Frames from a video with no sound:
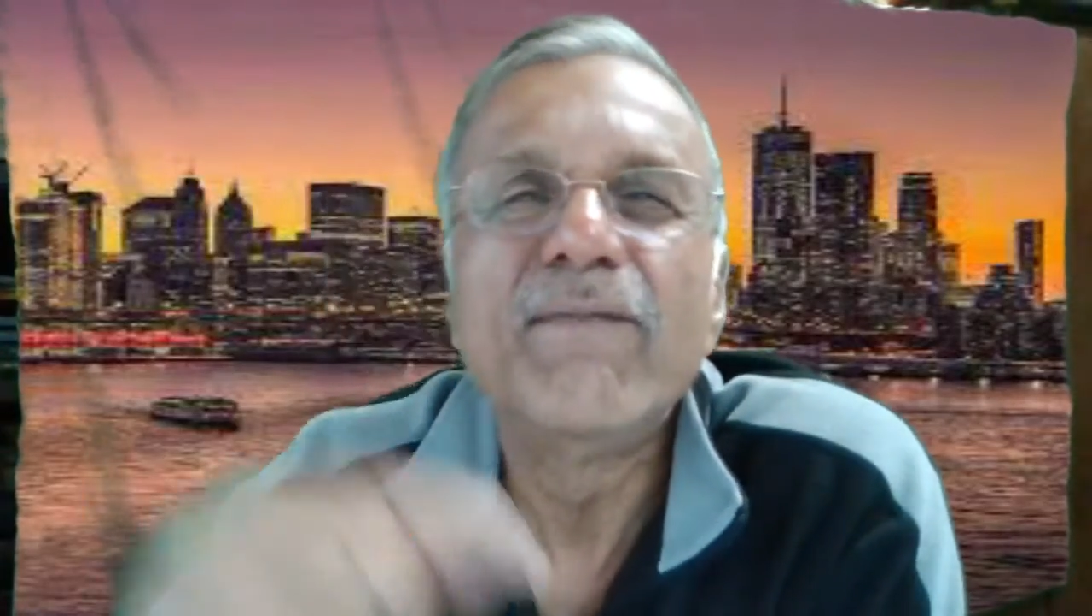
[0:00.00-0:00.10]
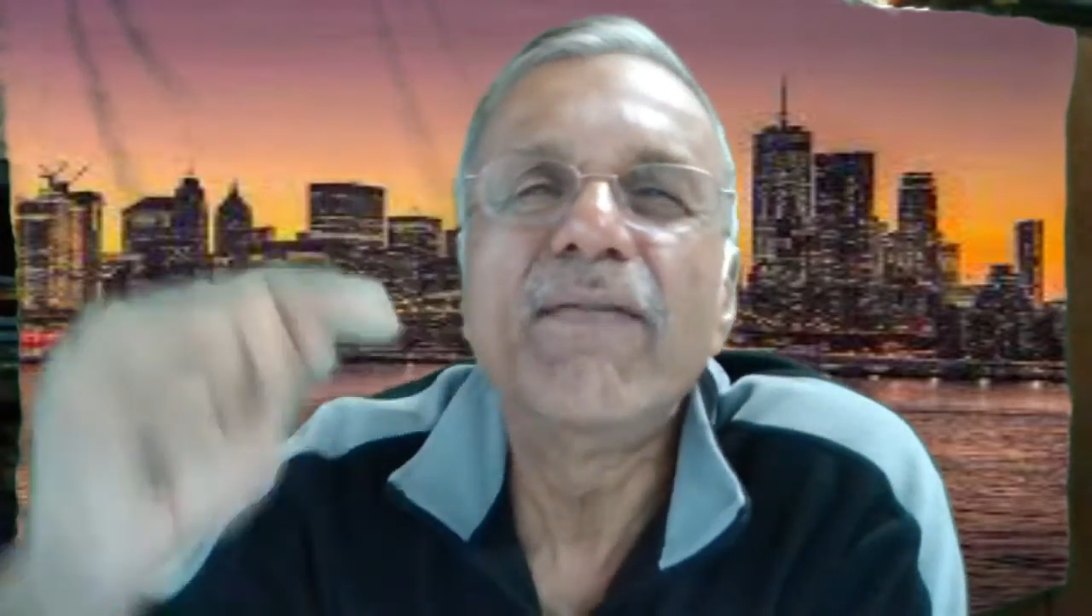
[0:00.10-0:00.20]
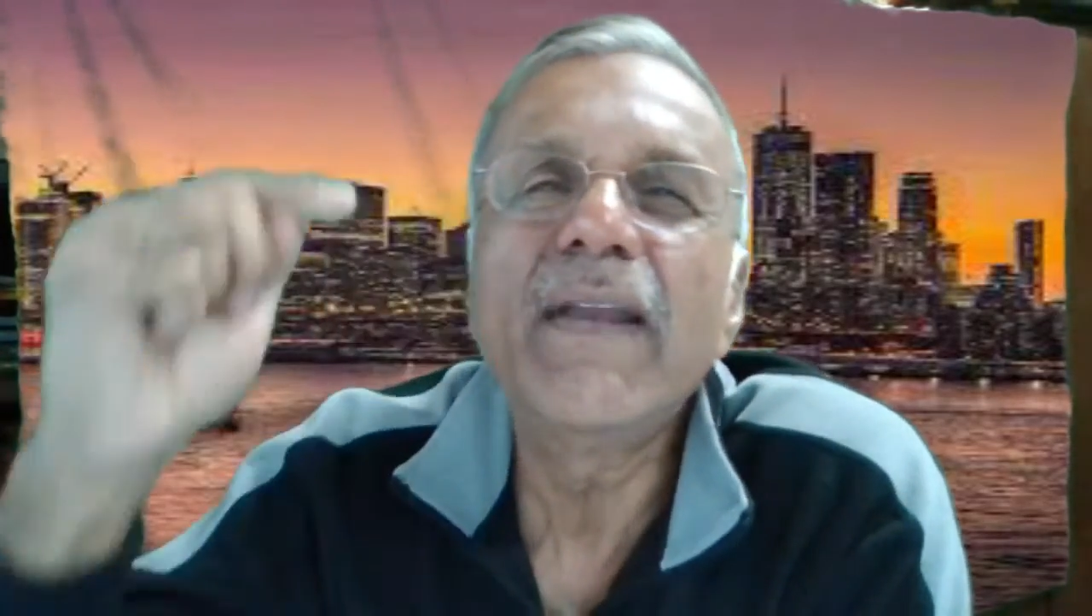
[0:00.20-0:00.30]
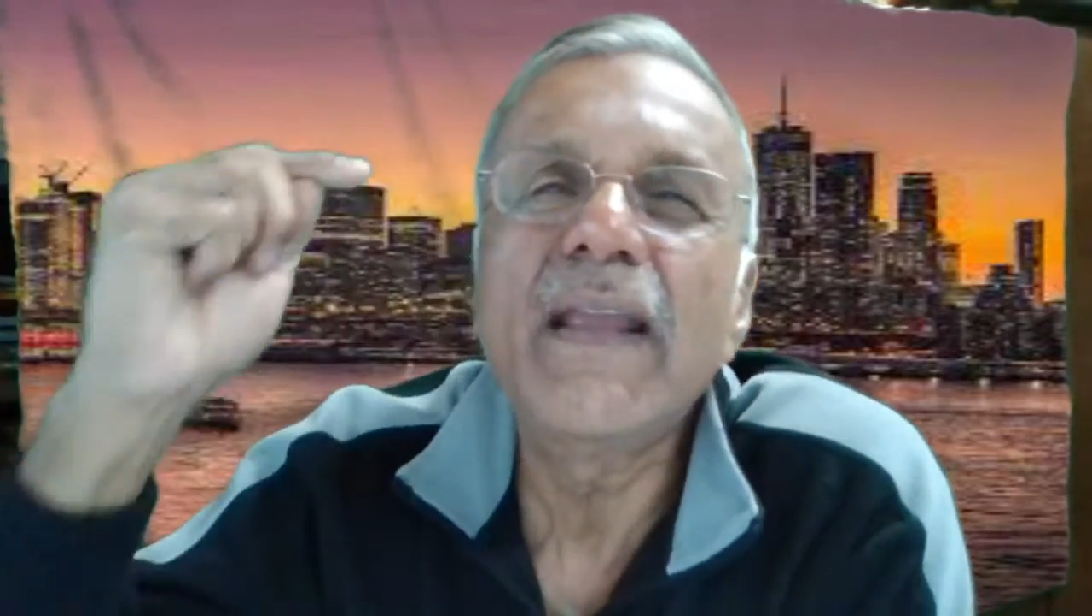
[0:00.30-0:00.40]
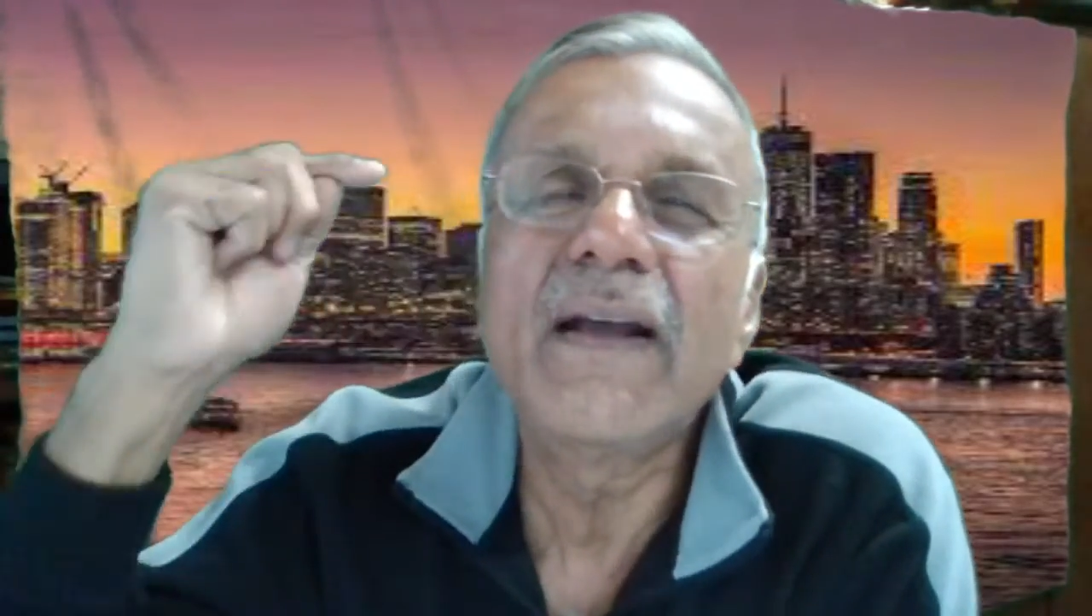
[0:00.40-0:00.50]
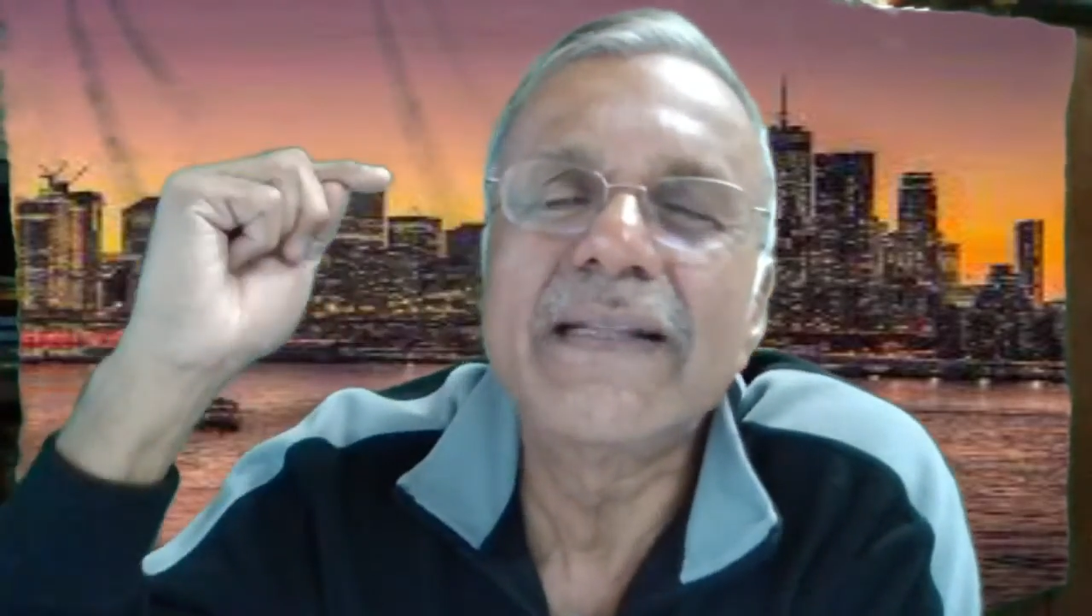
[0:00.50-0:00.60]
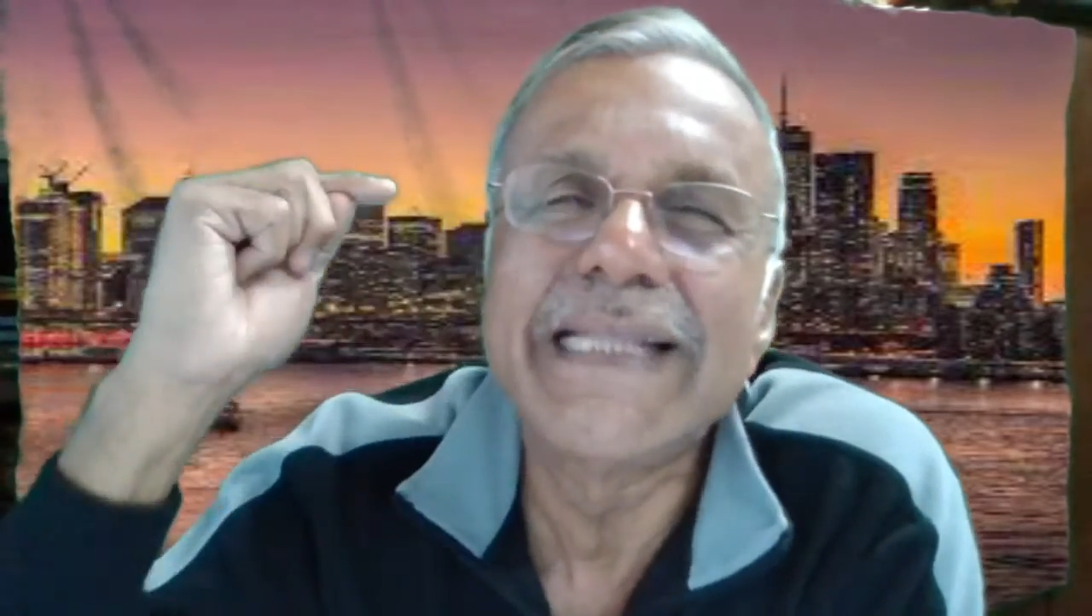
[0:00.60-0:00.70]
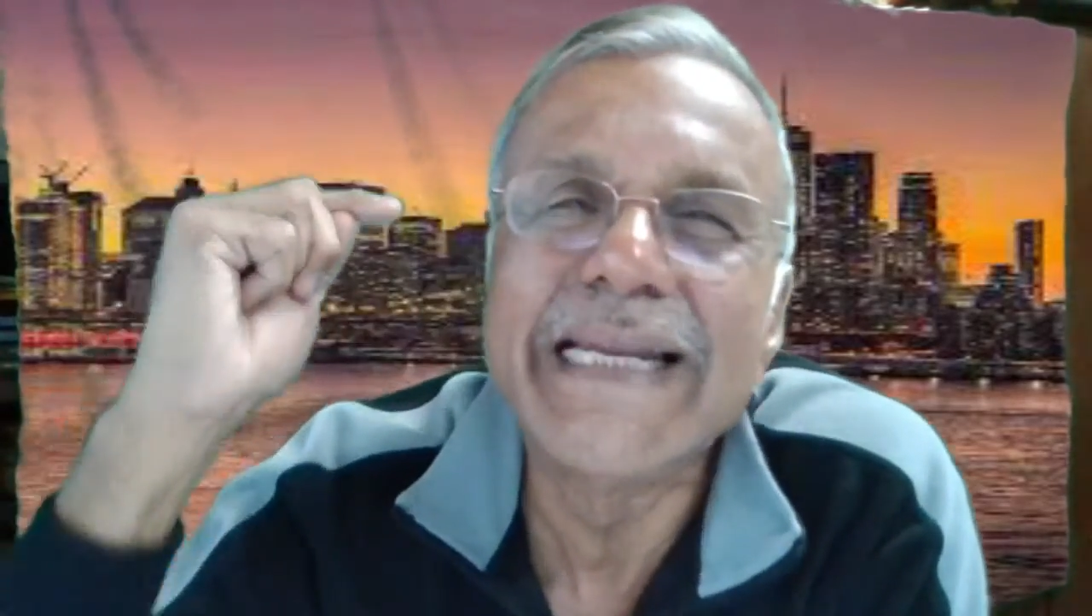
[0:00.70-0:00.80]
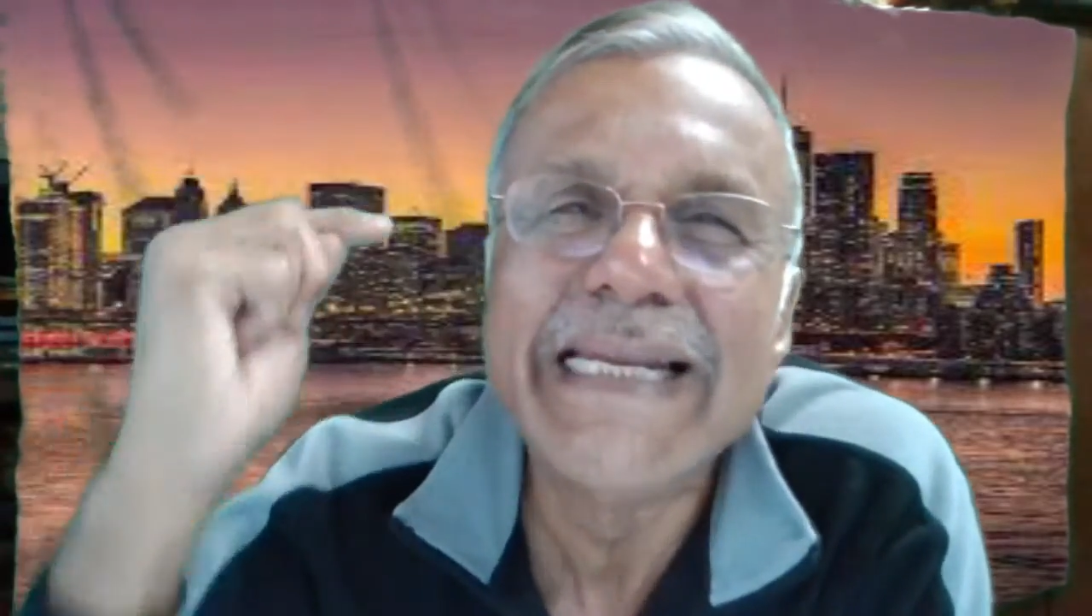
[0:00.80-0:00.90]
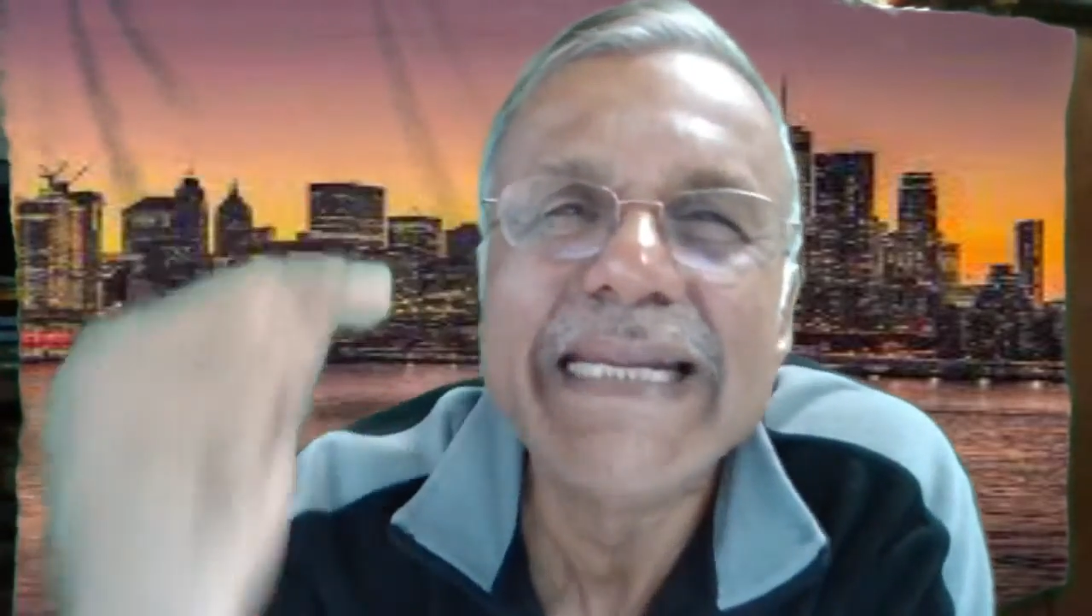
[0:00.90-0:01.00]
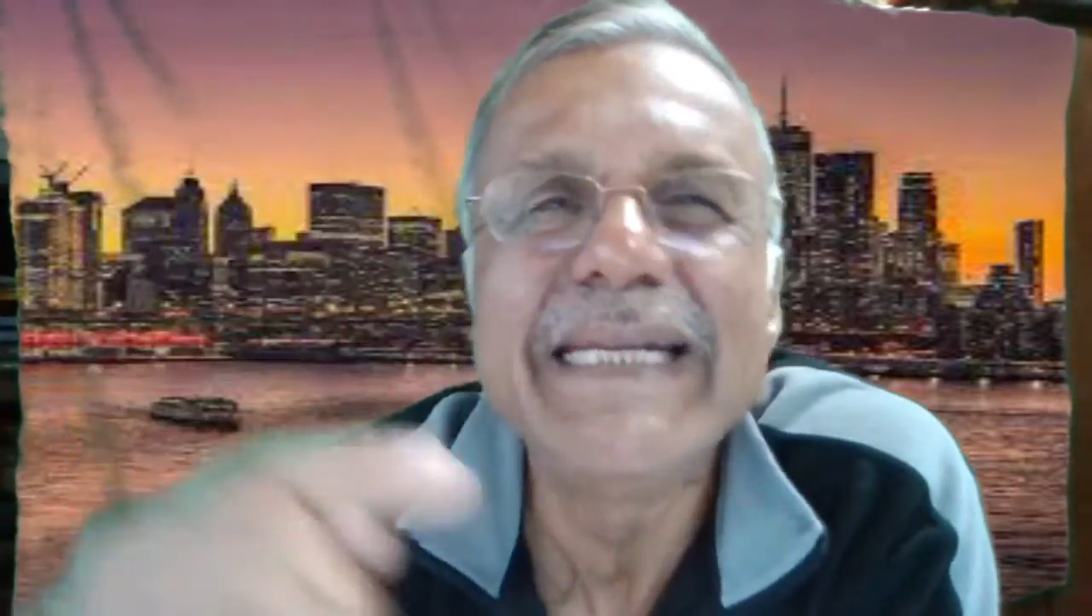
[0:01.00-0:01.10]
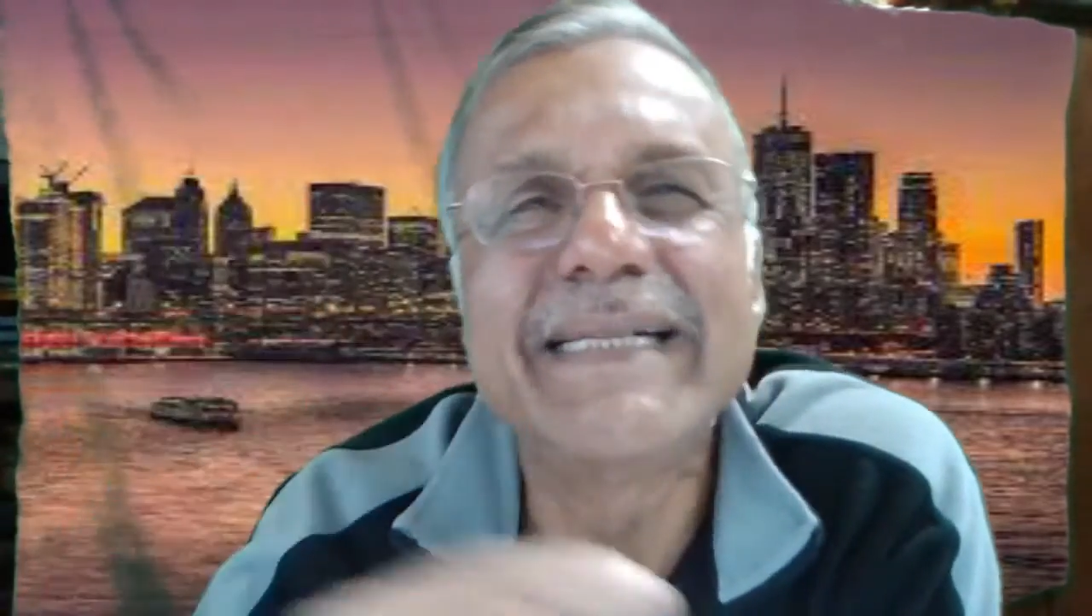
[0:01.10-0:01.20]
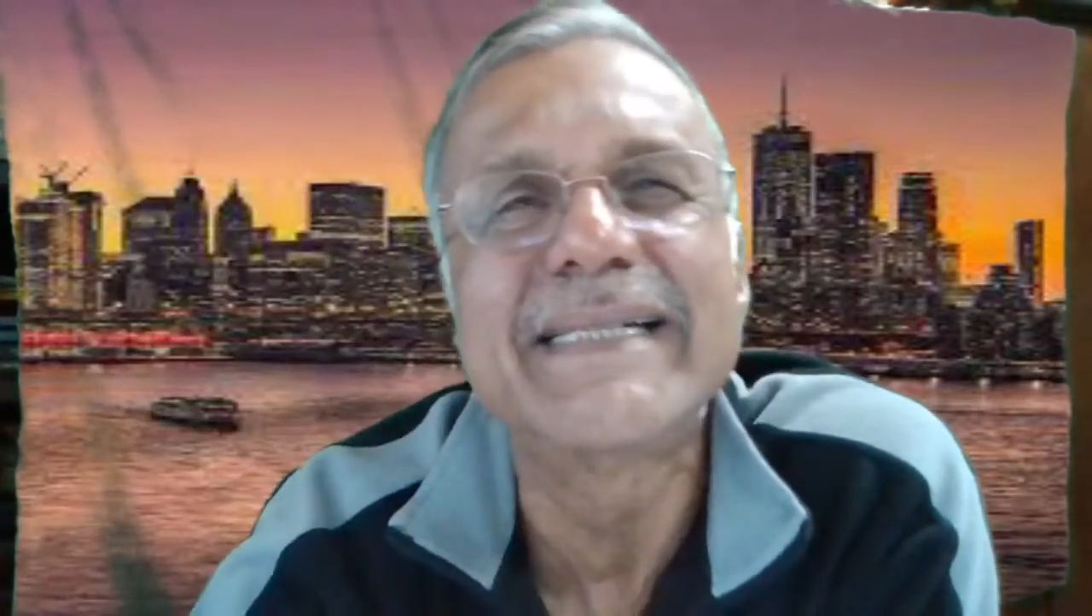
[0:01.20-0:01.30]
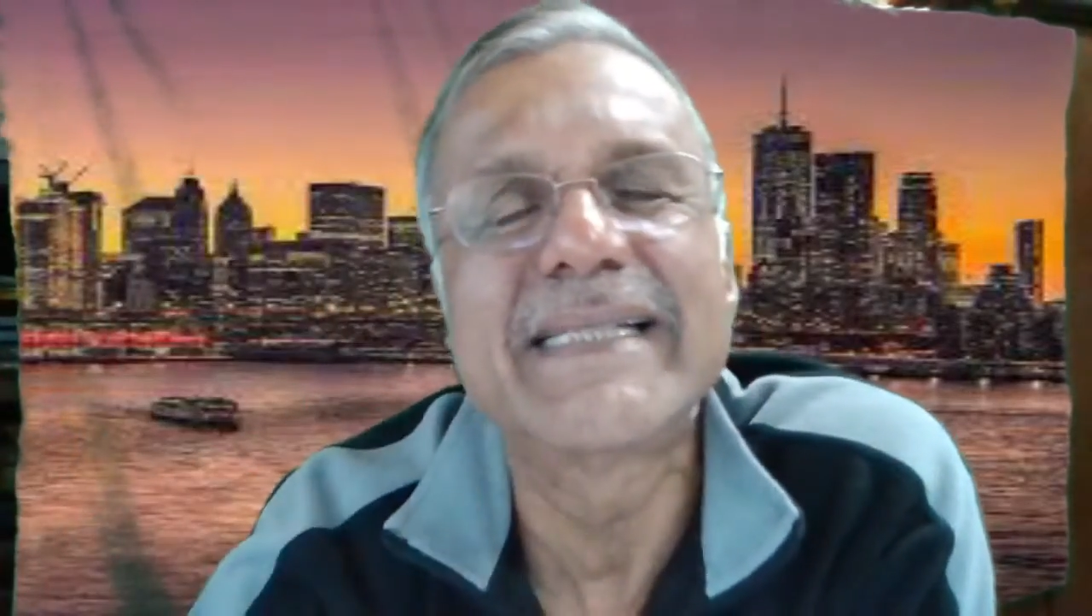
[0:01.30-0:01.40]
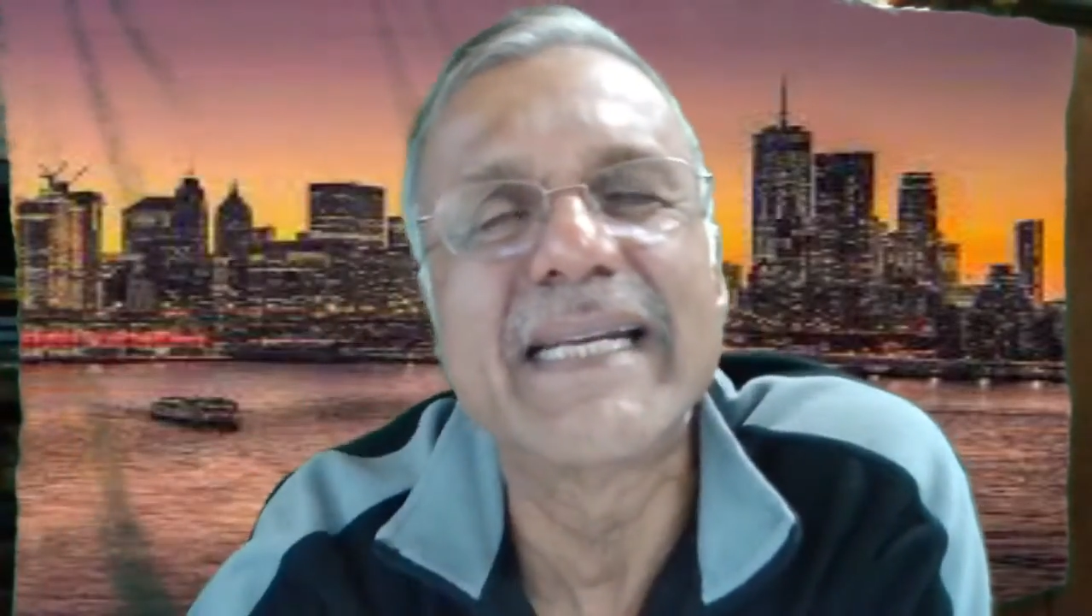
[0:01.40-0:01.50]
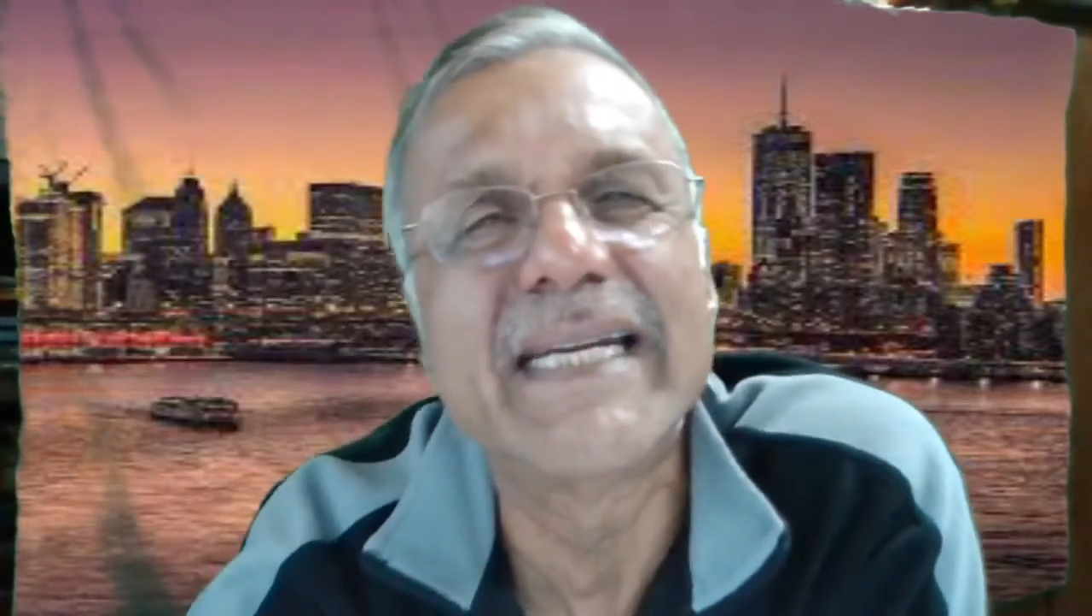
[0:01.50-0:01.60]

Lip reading: We are the leaders